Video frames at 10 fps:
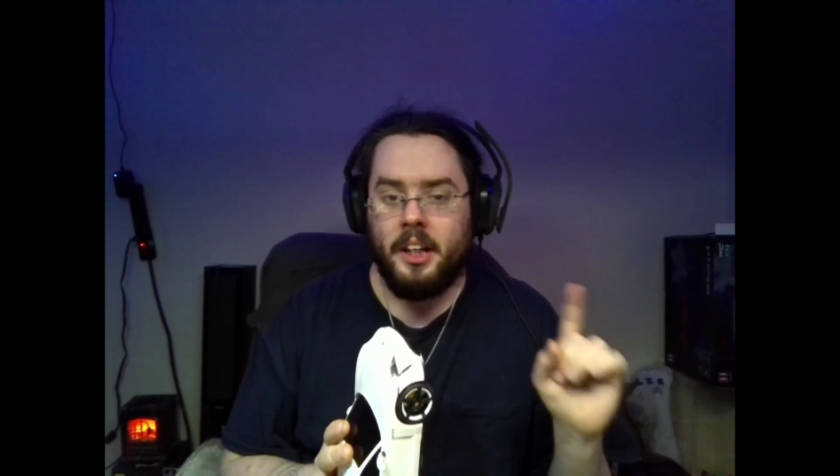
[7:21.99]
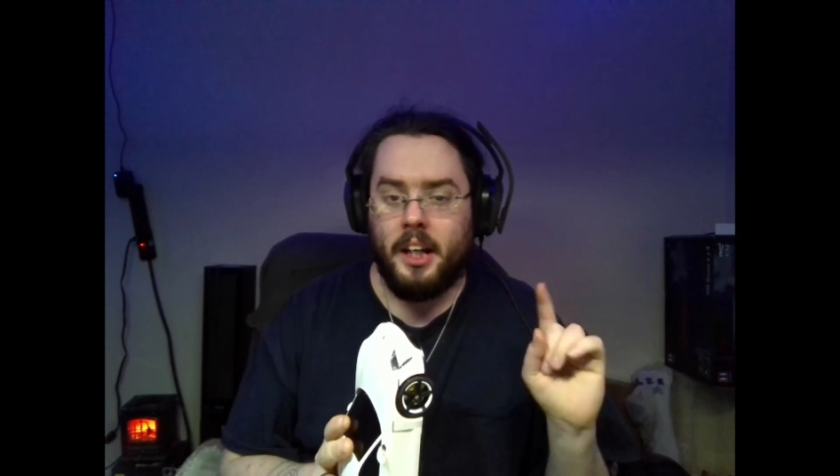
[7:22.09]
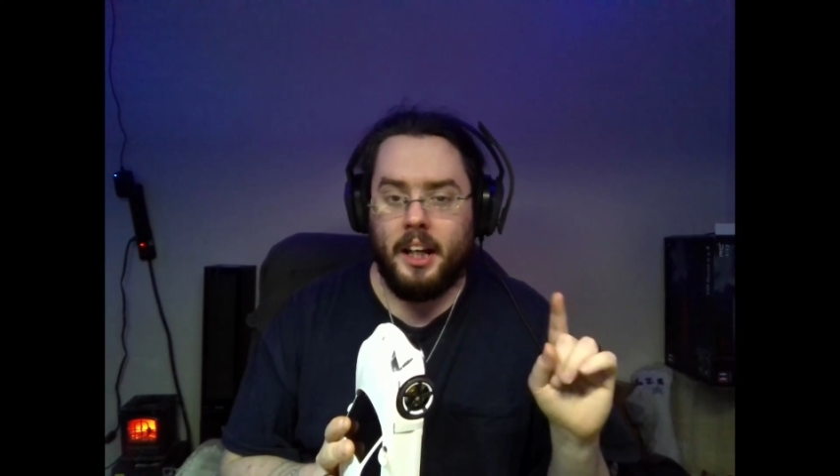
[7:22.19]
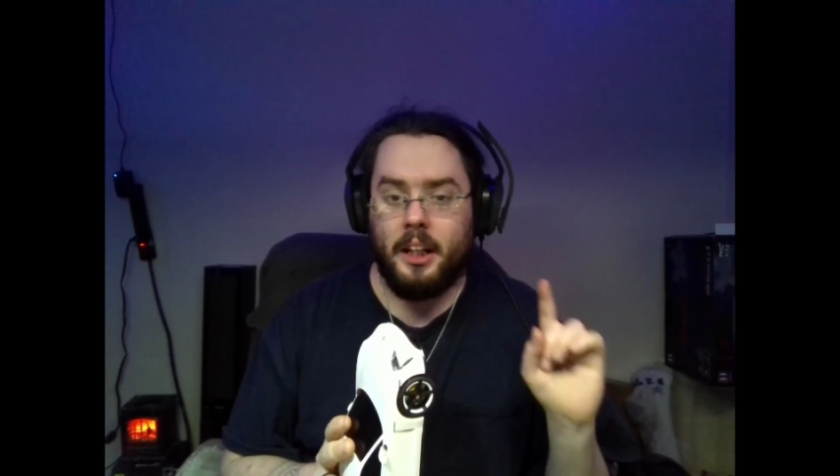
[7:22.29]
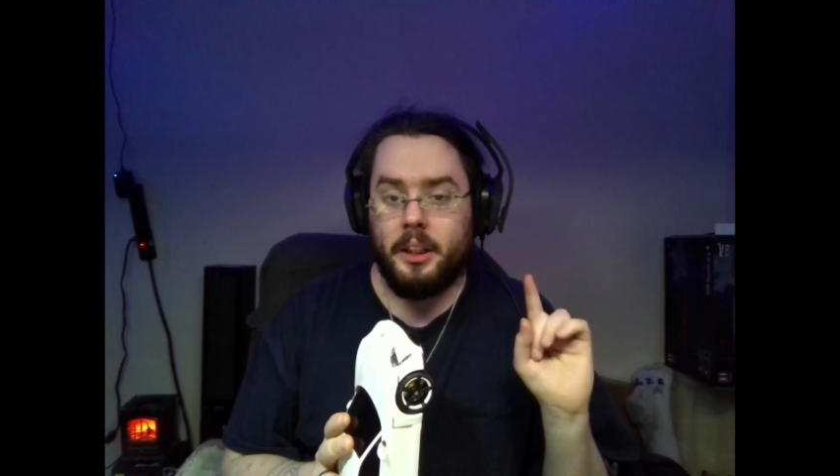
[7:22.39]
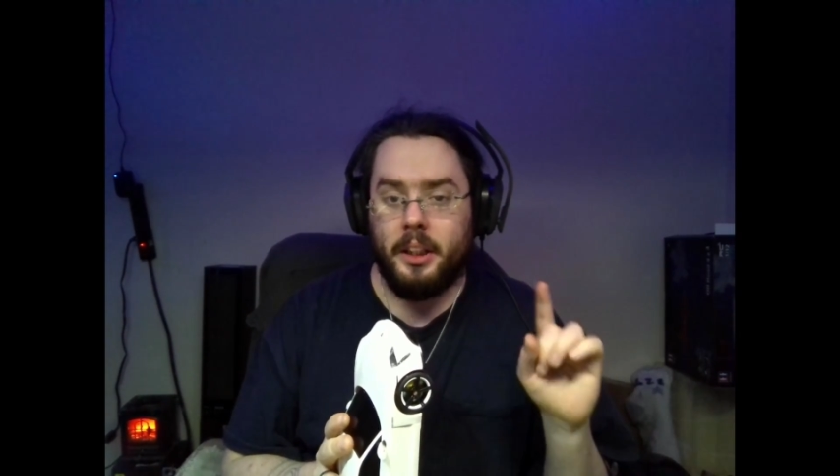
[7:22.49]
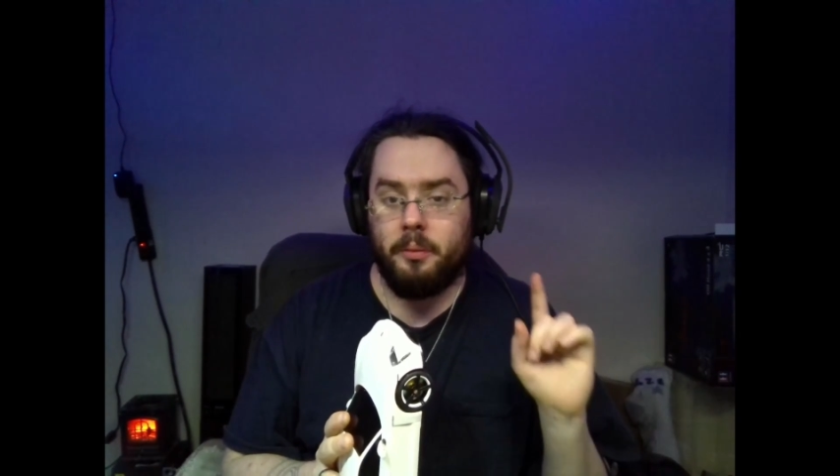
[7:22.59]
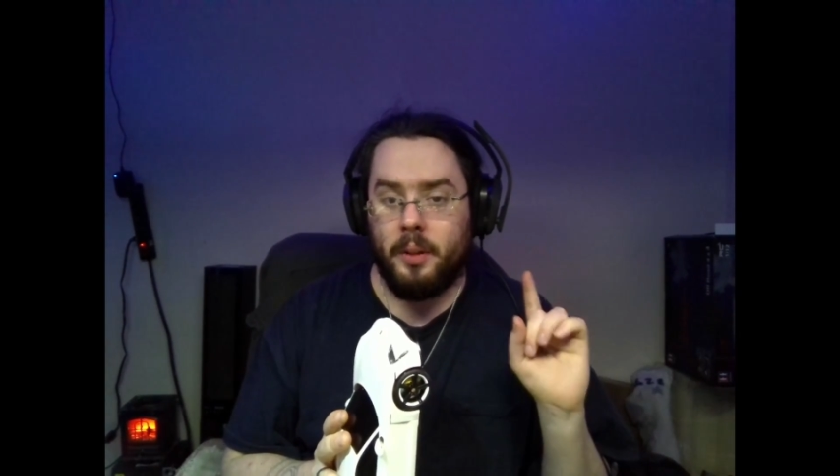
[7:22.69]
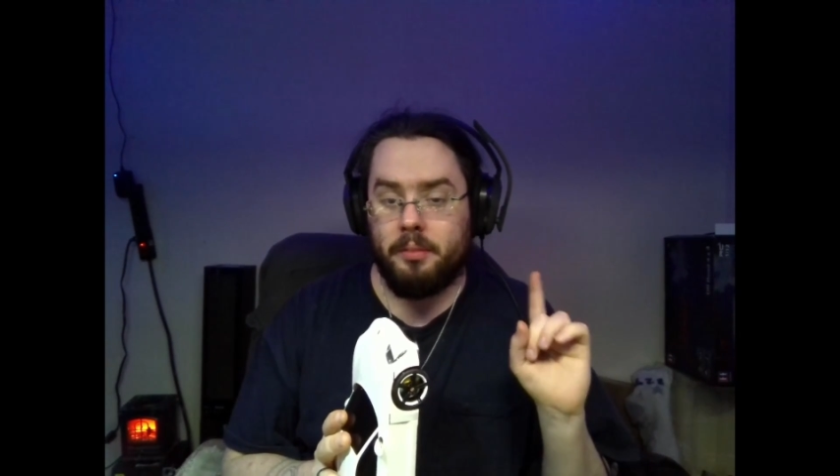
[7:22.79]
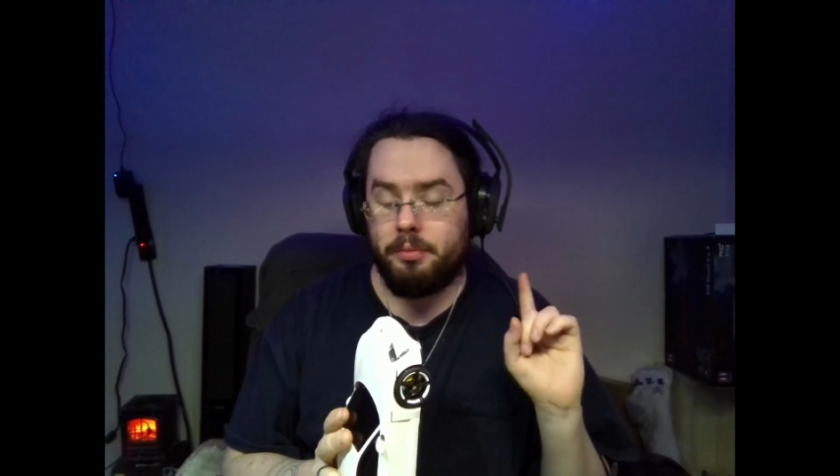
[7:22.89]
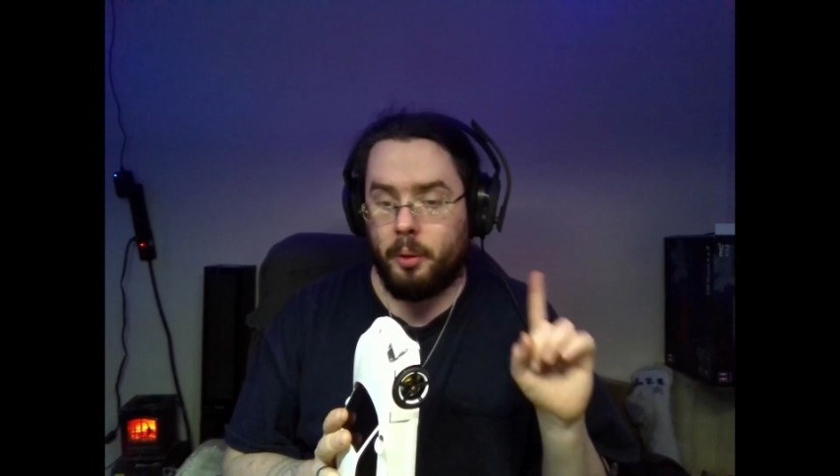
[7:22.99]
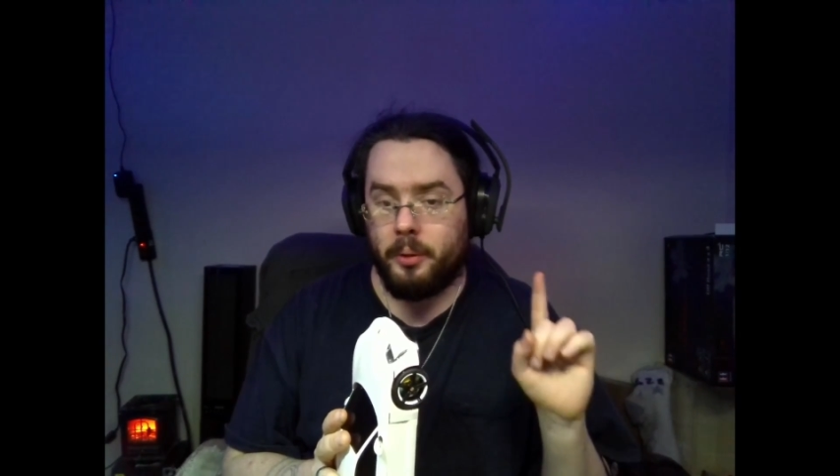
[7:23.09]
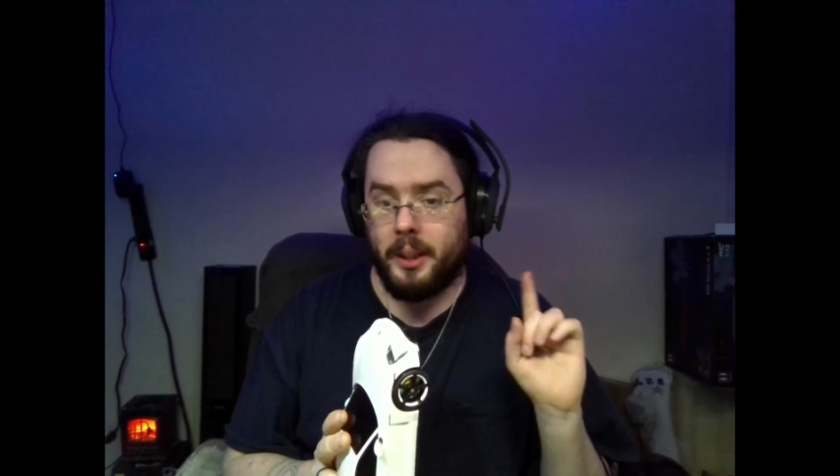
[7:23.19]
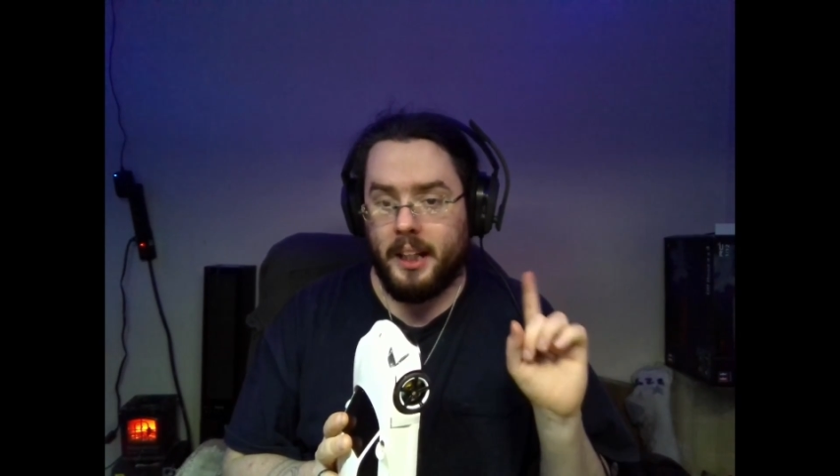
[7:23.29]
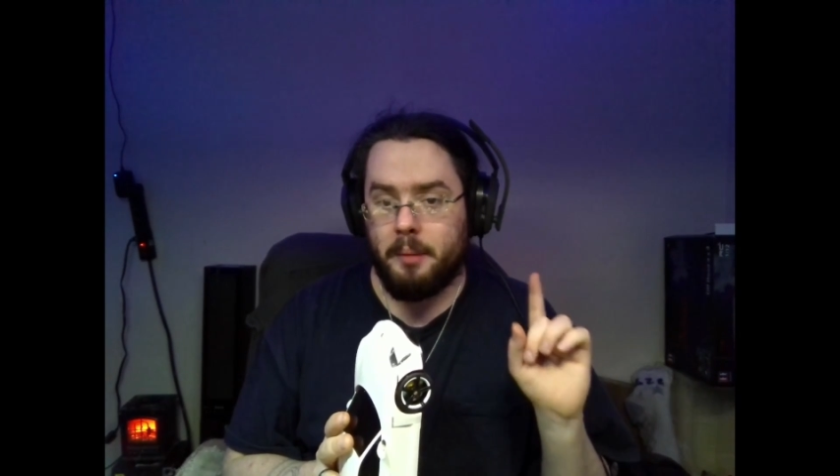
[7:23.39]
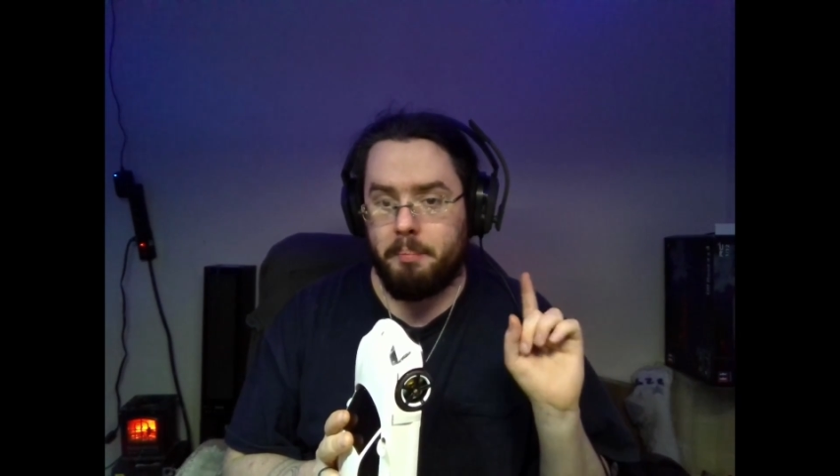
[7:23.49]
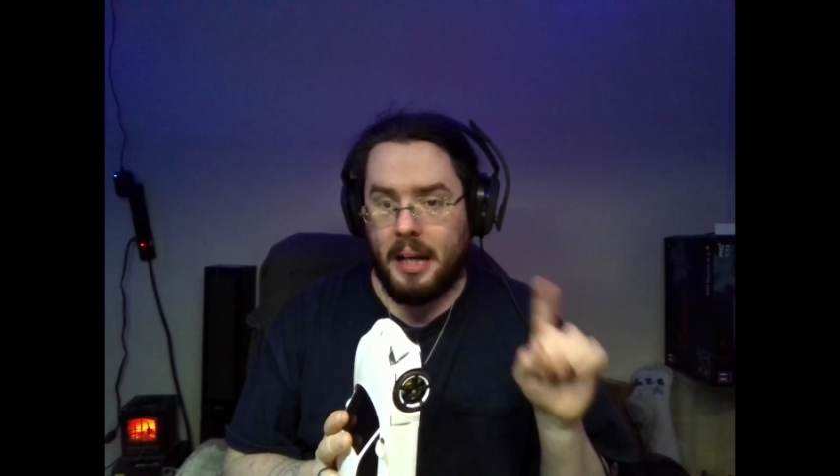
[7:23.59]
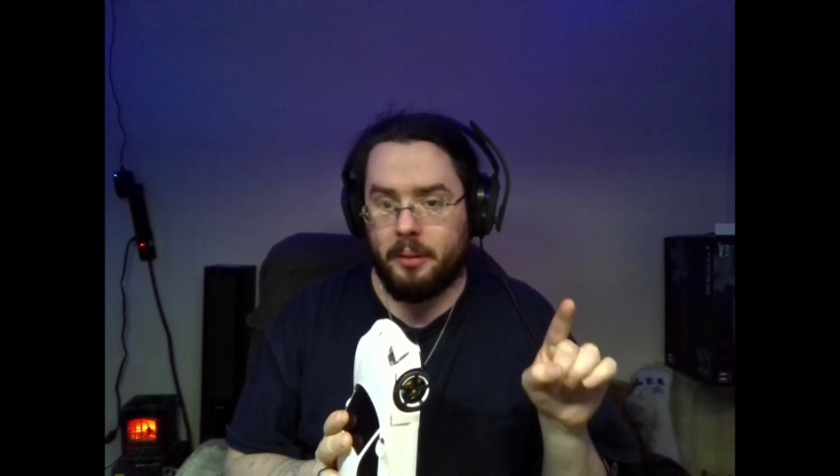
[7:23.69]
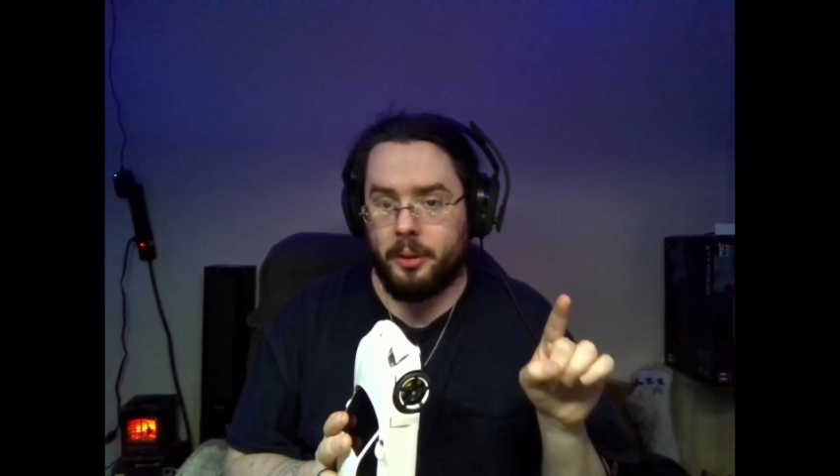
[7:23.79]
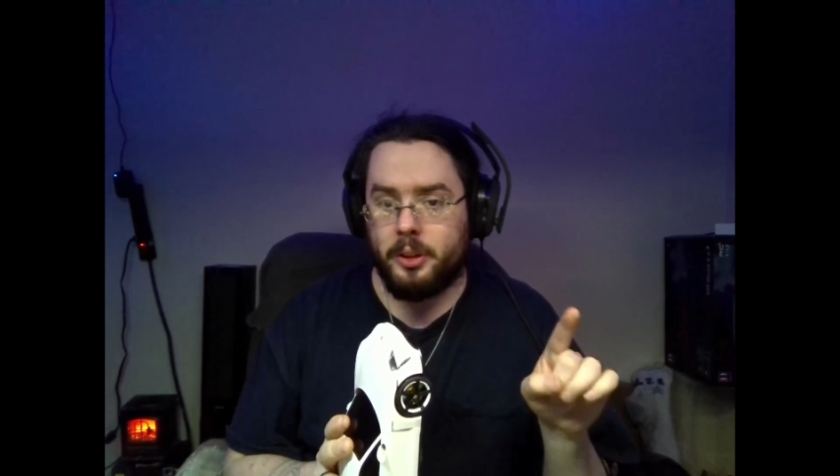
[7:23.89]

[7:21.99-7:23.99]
and it went forward and backwards.